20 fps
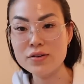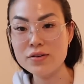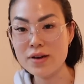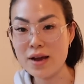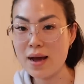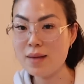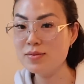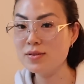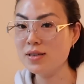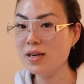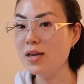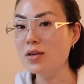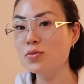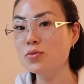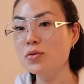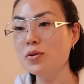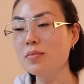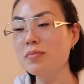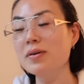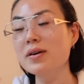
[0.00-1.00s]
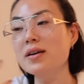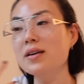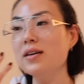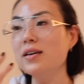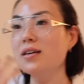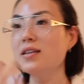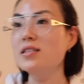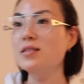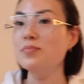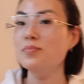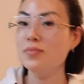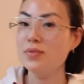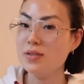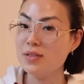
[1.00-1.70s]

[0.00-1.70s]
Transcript: her nap schedule, but is